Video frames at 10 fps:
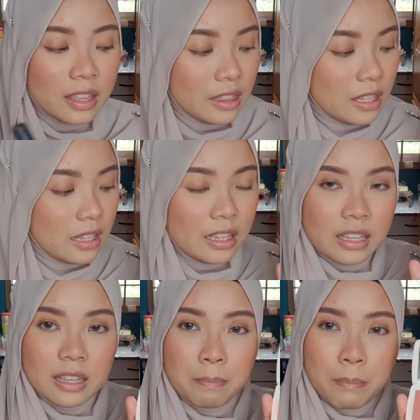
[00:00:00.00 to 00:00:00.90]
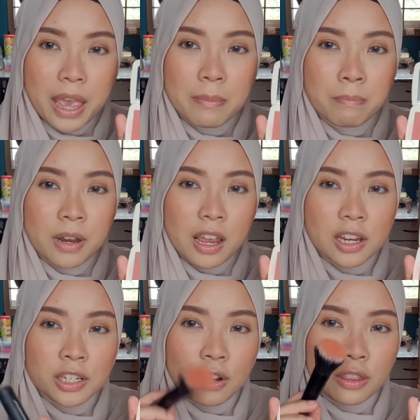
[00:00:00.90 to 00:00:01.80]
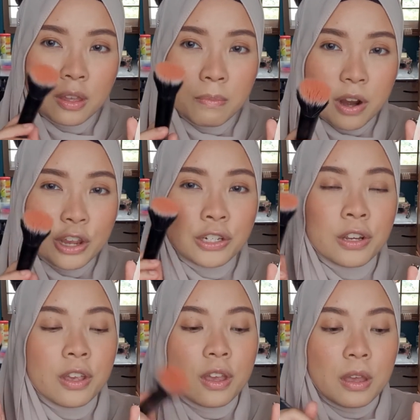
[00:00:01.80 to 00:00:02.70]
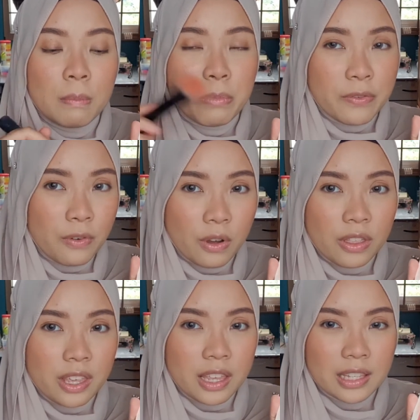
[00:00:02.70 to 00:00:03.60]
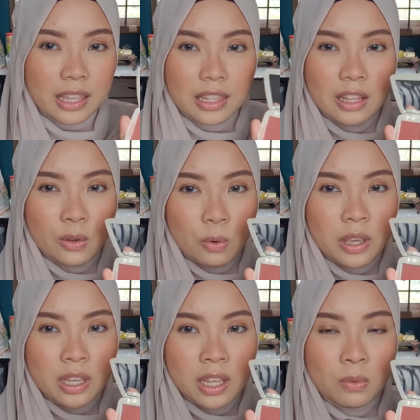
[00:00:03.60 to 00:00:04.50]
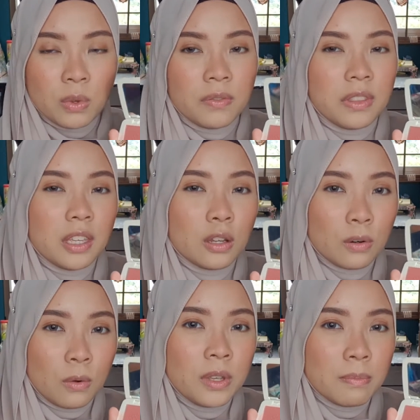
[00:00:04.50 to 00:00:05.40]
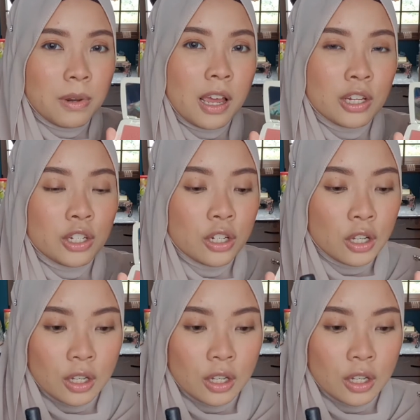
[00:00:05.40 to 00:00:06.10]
the matte blush on the brush before this and then going in with the glowy blush